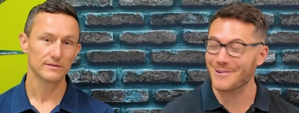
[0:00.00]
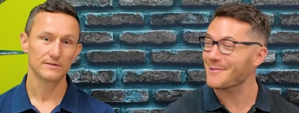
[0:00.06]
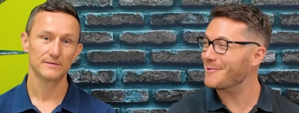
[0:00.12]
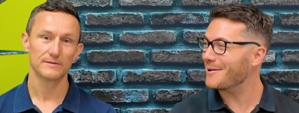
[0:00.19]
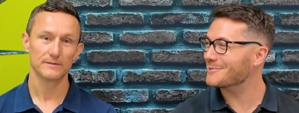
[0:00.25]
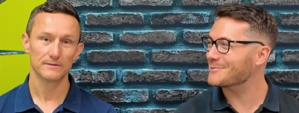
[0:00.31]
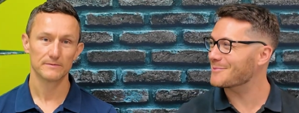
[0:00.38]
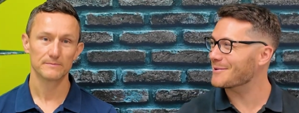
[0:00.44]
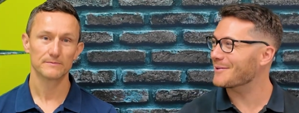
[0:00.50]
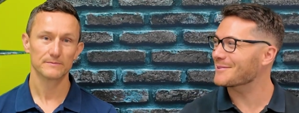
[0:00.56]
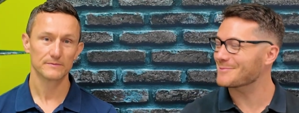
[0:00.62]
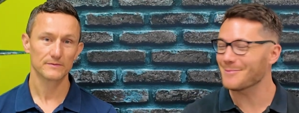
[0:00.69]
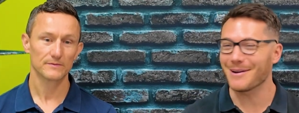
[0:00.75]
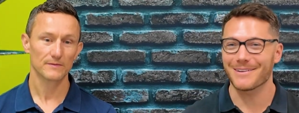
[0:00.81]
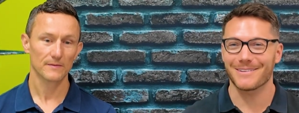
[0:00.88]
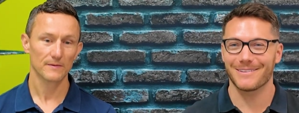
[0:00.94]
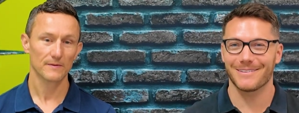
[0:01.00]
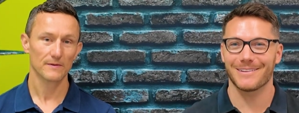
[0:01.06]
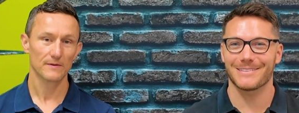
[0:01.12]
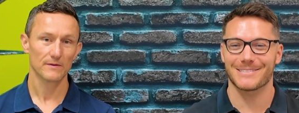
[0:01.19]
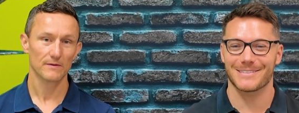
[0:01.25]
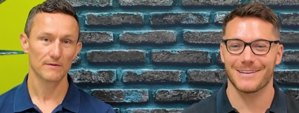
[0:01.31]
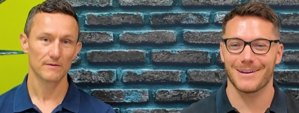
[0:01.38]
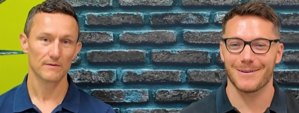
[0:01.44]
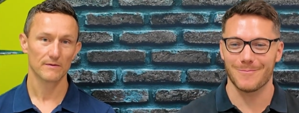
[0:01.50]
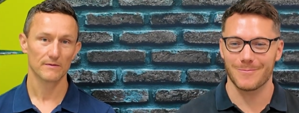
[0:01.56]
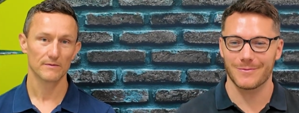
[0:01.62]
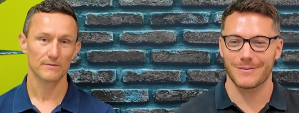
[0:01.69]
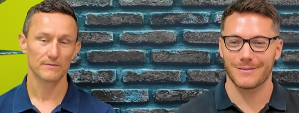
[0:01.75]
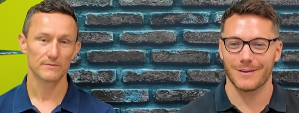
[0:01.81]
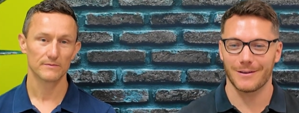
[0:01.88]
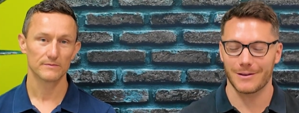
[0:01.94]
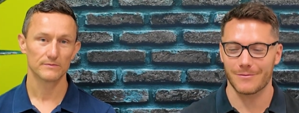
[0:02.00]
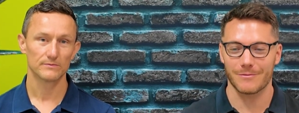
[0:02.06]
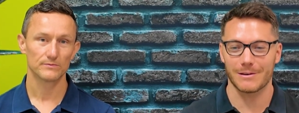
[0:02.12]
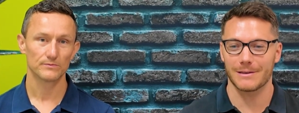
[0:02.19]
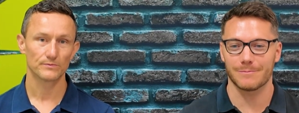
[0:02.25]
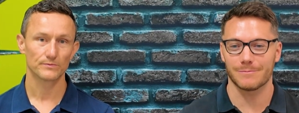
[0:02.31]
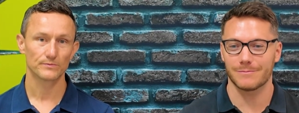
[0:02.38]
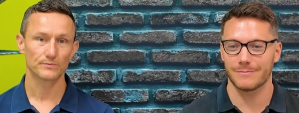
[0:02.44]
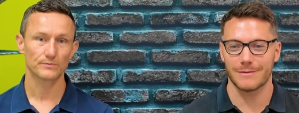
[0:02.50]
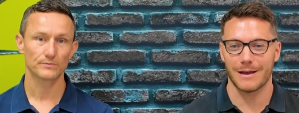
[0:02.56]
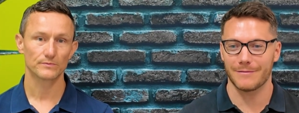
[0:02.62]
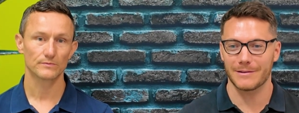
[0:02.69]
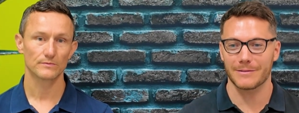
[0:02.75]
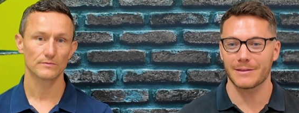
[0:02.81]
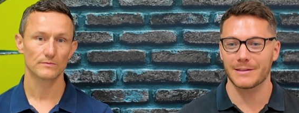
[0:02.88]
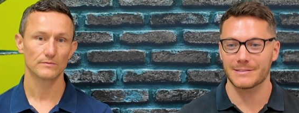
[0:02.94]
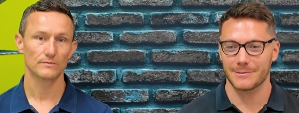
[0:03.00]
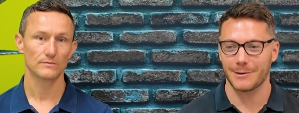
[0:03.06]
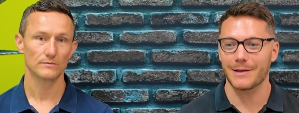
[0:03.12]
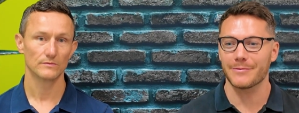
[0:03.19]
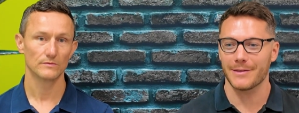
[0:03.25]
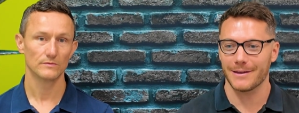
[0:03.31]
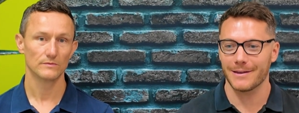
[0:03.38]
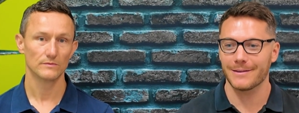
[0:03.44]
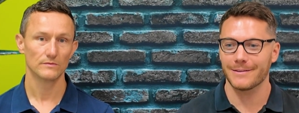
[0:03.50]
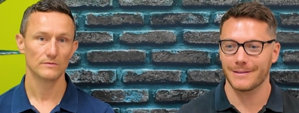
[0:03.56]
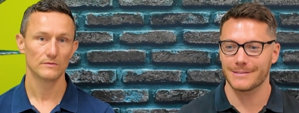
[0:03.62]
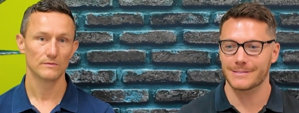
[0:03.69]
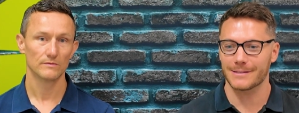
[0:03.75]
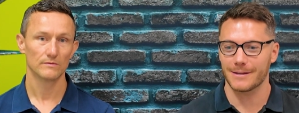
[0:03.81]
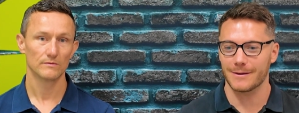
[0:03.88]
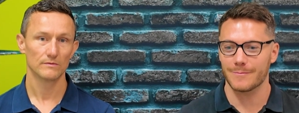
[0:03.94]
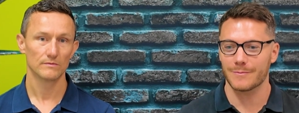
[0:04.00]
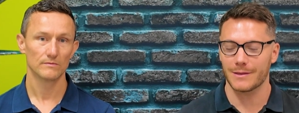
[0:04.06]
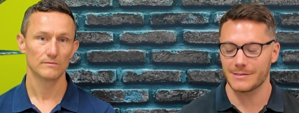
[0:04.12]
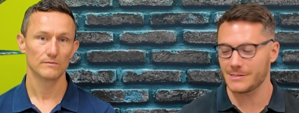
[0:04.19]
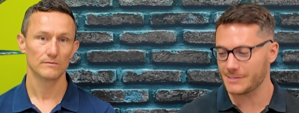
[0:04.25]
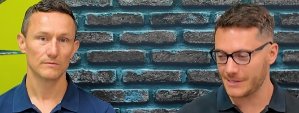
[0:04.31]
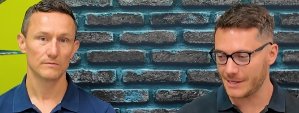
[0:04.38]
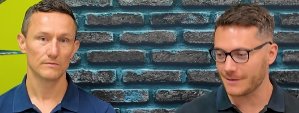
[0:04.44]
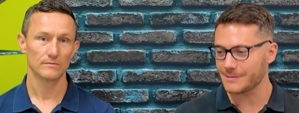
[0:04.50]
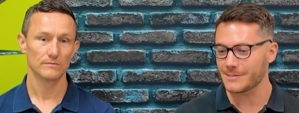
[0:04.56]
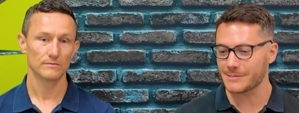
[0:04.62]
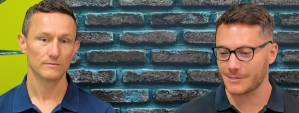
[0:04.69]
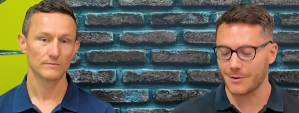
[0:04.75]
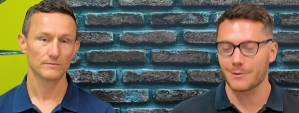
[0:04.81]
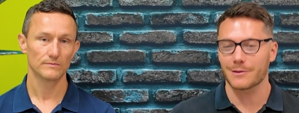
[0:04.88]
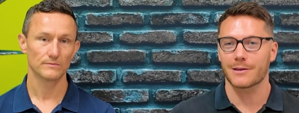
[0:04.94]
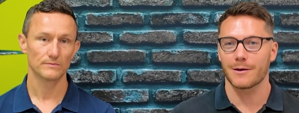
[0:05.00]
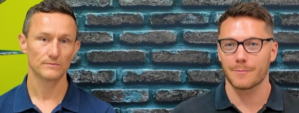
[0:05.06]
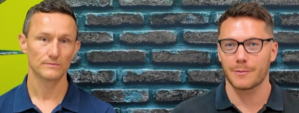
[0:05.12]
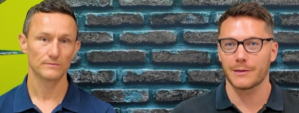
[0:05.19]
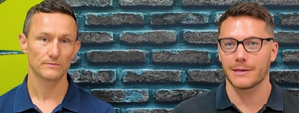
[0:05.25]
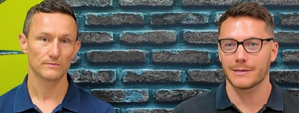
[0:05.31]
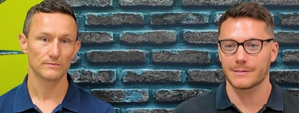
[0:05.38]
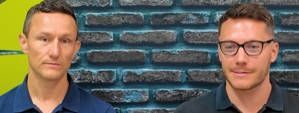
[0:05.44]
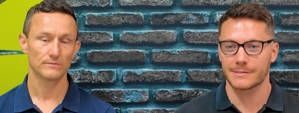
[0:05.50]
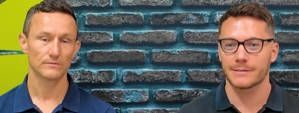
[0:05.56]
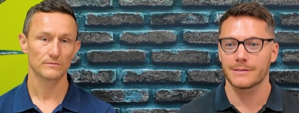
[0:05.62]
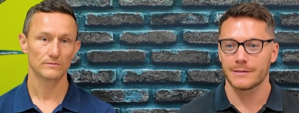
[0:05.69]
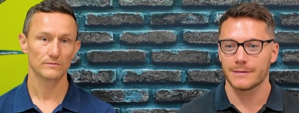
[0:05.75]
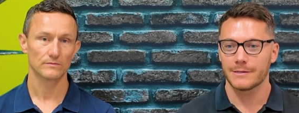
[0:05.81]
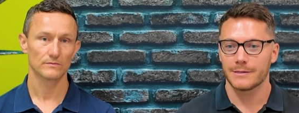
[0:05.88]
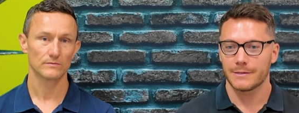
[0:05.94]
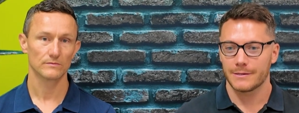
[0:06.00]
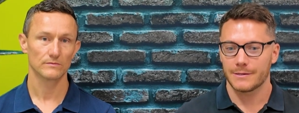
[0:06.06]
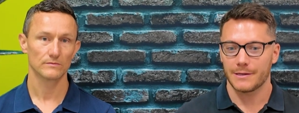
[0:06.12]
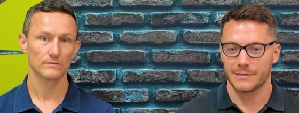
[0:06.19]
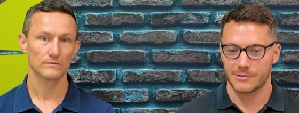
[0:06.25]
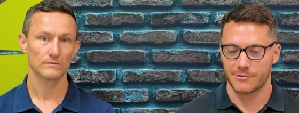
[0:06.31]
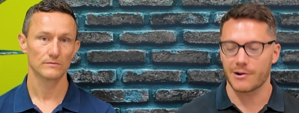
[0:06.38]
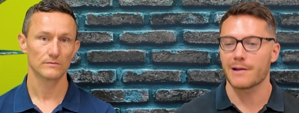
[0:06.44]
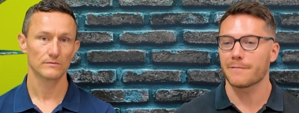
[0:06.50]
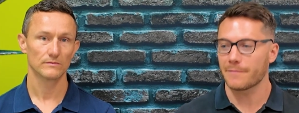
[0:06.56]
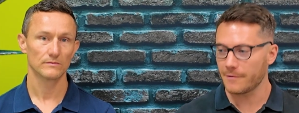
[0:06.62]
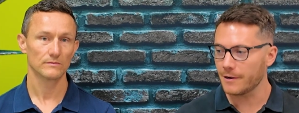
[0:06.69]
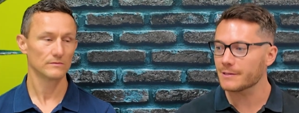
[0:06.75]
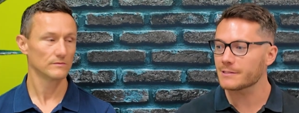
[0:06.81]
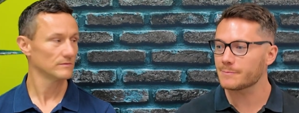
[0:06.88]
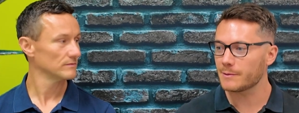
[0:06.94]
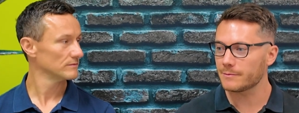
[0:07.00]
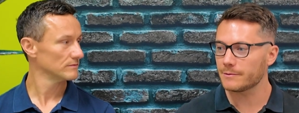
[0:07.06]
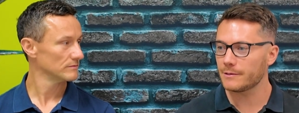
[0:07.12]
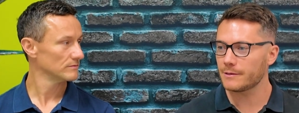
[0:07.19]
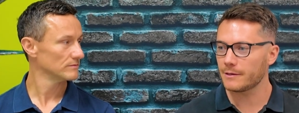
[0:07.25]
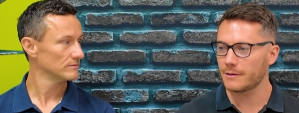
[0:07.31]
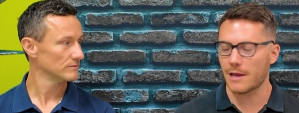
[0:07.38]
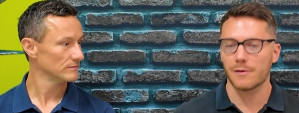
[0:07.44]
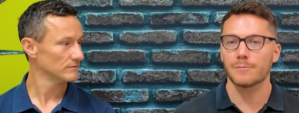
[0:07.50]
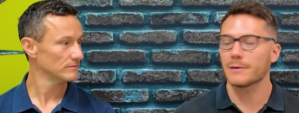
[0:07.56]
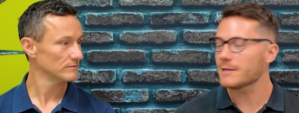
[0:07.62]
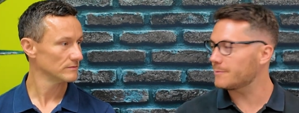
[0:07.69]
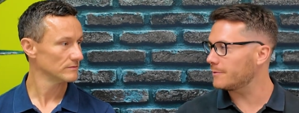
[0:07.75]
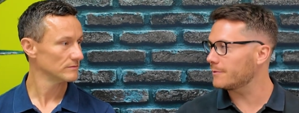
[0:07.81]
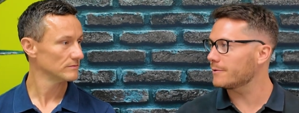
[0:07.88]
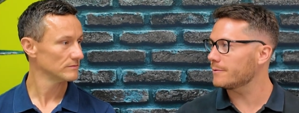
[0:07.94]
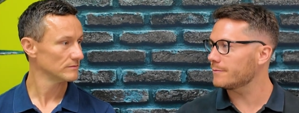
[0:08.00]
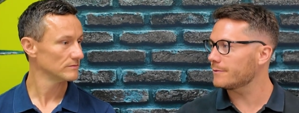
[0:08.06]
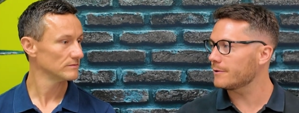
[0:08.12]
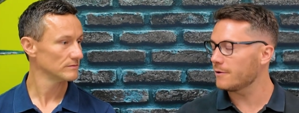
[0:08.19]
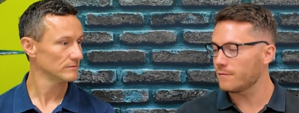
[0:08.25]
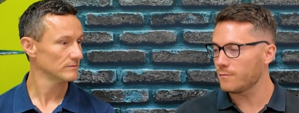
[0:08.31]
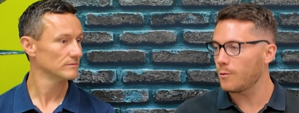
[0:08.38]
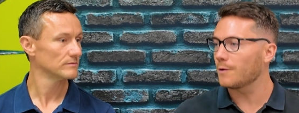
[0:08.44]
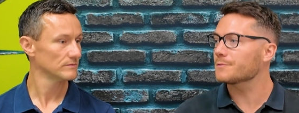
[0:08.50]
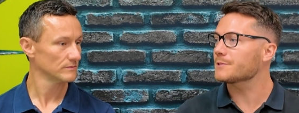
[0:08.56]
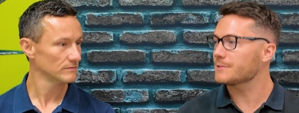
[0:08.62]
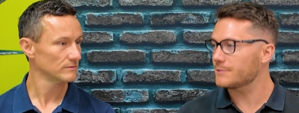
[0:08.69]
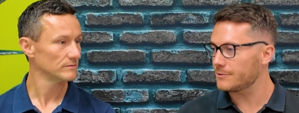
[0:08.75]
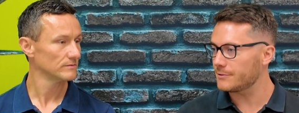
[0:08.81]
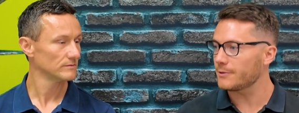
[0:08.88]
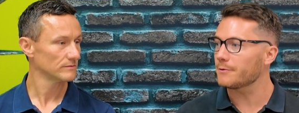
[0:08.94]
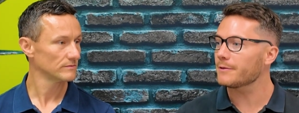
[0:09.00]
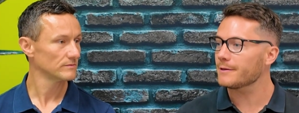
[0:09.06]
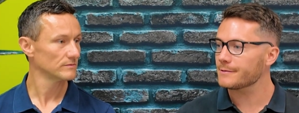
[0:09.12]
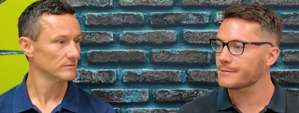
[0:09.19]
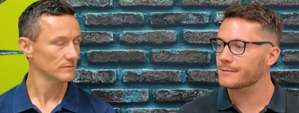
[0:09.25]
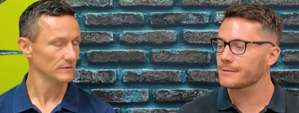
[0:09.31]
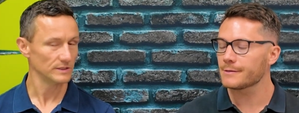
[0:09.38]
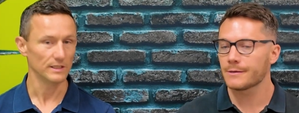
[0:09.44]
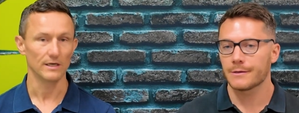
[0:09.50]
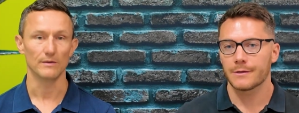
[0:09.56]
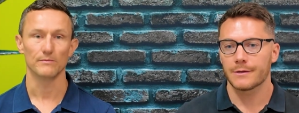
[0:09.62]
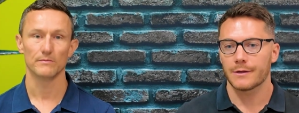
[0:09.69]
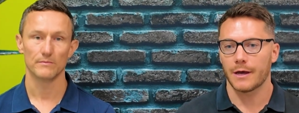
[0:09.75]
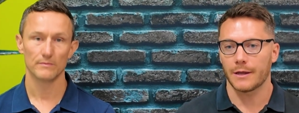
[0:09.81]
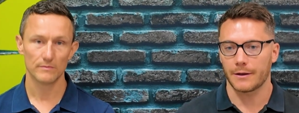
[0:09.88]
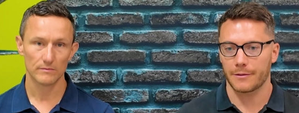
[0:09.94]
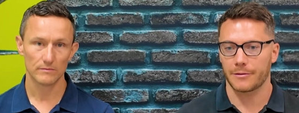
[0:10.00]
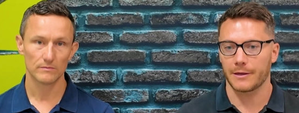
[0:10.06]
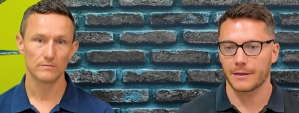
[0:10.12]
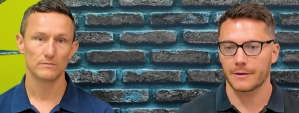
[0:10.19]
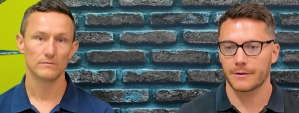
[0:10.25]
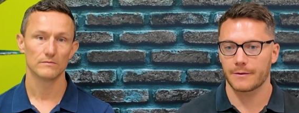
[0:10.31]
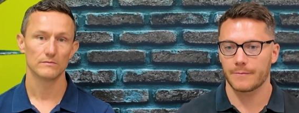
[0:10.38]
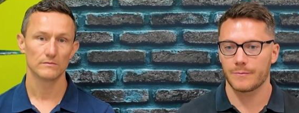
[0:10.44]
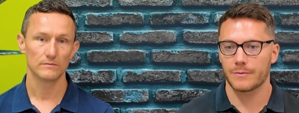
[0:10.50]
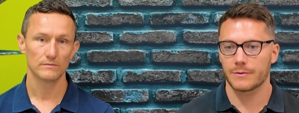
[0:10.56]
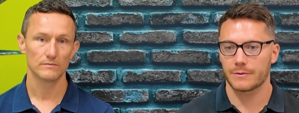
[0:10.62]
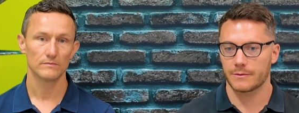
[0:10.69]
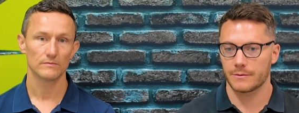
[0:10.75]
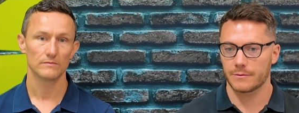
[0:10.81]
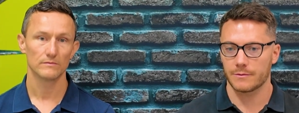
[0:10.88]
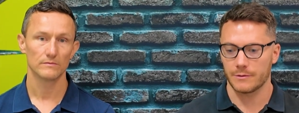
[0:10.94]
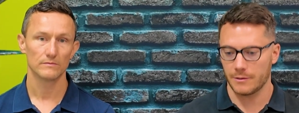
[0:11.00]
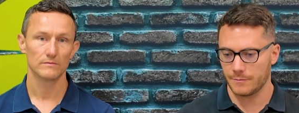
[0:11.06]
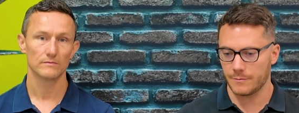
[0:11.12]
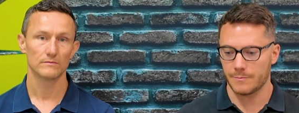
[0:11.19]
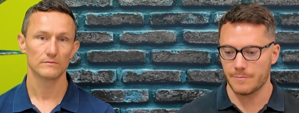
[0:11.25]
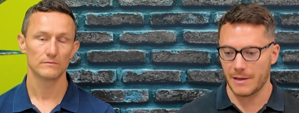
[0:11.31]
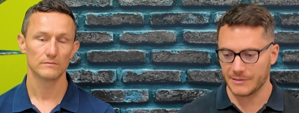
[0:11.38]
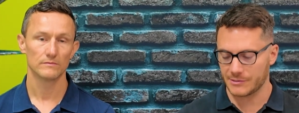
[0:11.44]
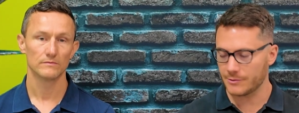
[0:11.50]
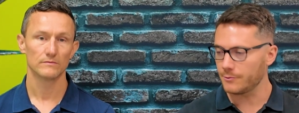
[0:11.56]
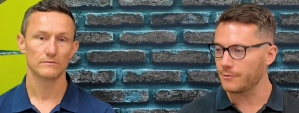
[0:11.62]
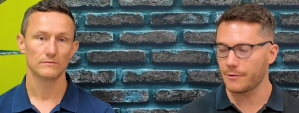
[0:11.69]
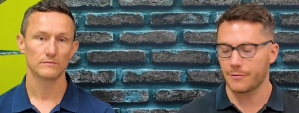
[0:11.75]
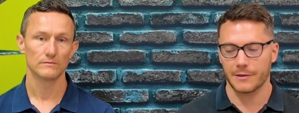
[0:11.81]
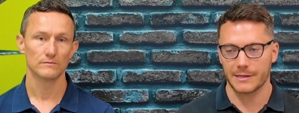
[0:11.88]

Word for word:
Speaker 1: pretty well, to be honest, mate. It's um, I don't really have anything to add there. It's um, as you said, as a solar company, it's it's great for us, but you can help people that, that have wanted to do this. Yeah. And I think you mentioned all the